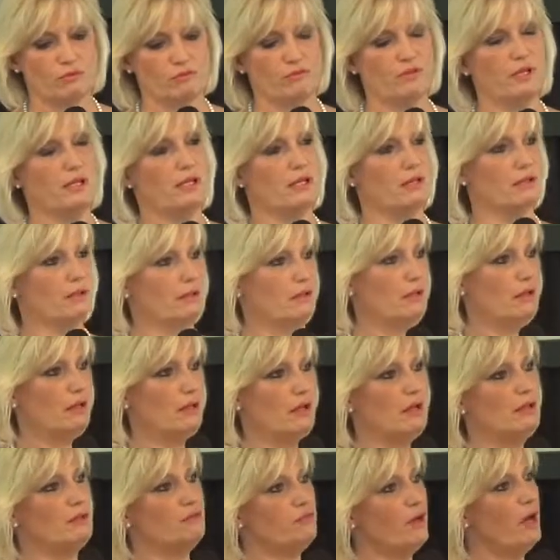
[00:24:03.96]
fear,
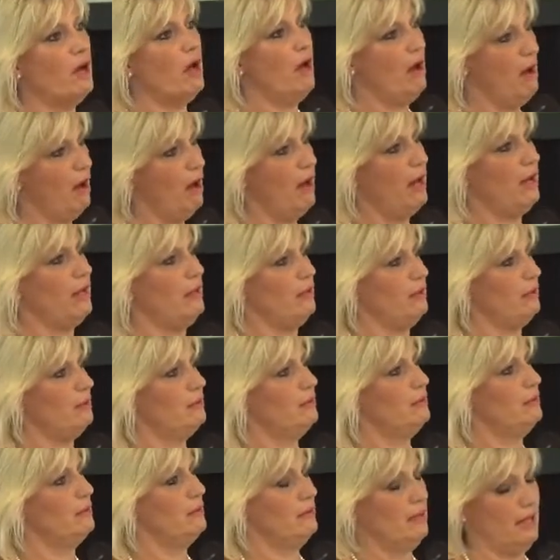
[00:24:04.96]
for I
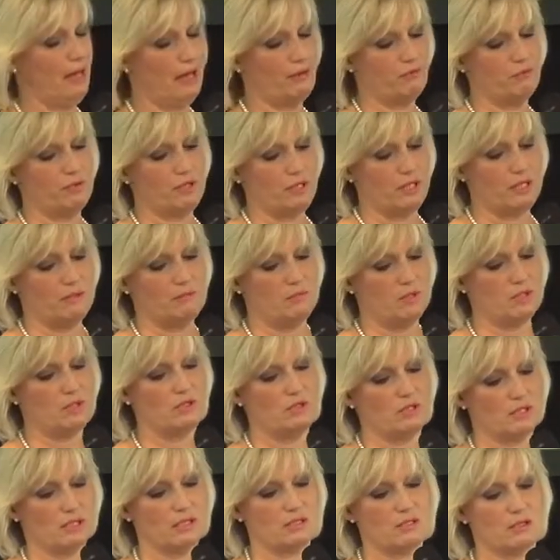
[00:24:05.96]
have redeemed you,
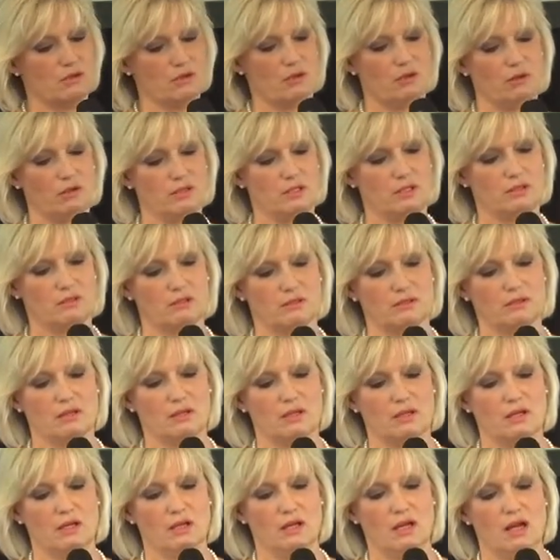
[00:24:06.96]
says God.
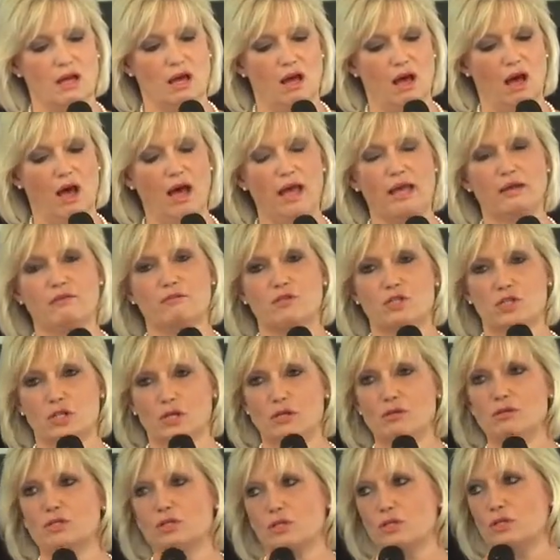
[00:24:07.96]
I have
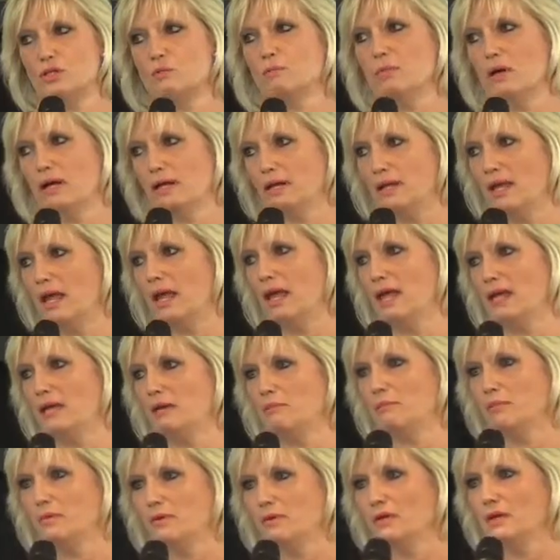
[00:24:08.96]
chosen you by
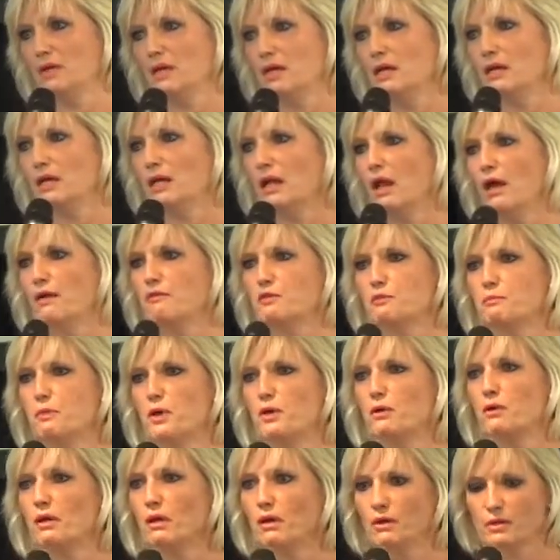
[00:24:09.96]
name. Clive
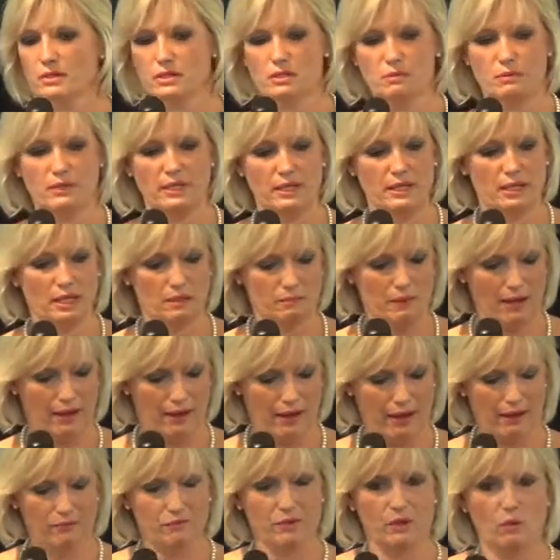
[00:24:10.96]
spoke last week about
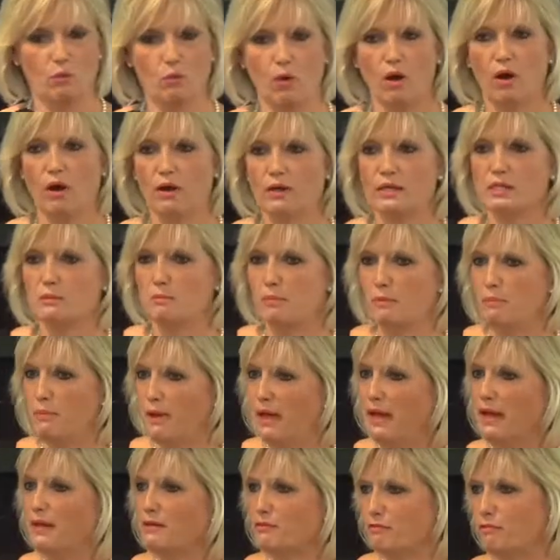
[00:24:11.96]
having works
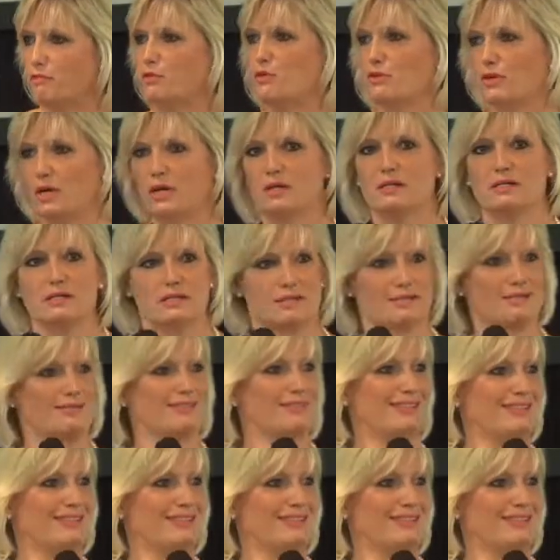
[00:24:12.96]
prepared for us,